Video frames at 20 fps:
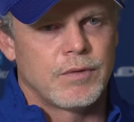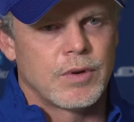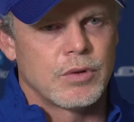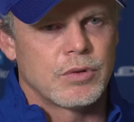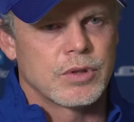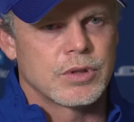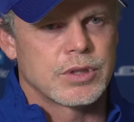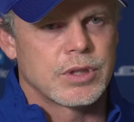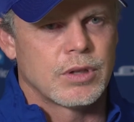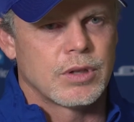
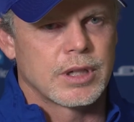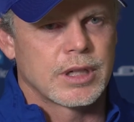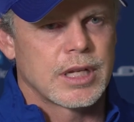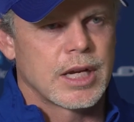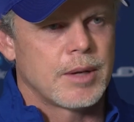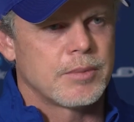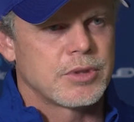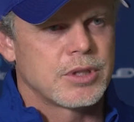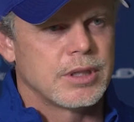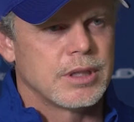focus on
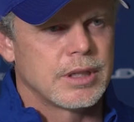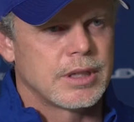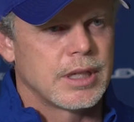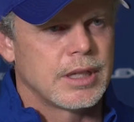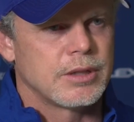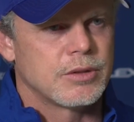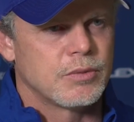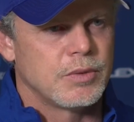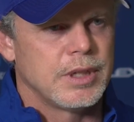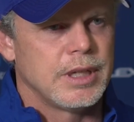accomplishing the
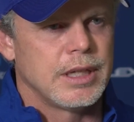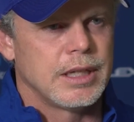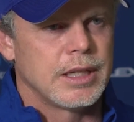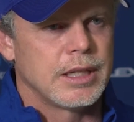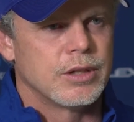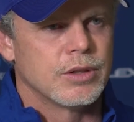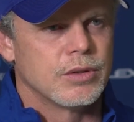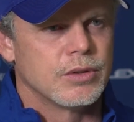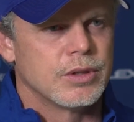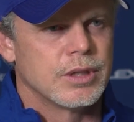things that we need
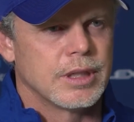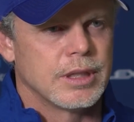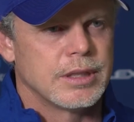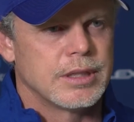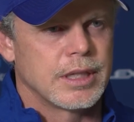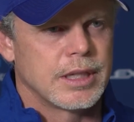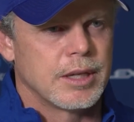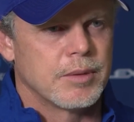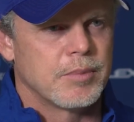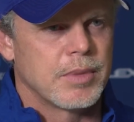to do
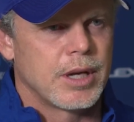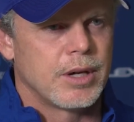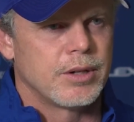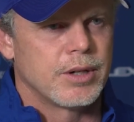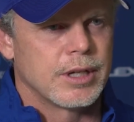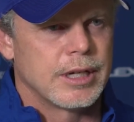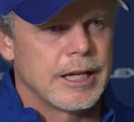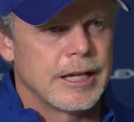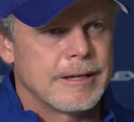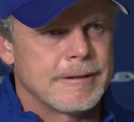to get better
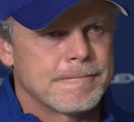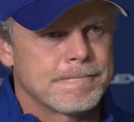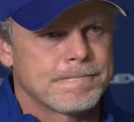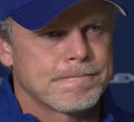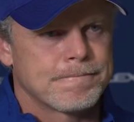today.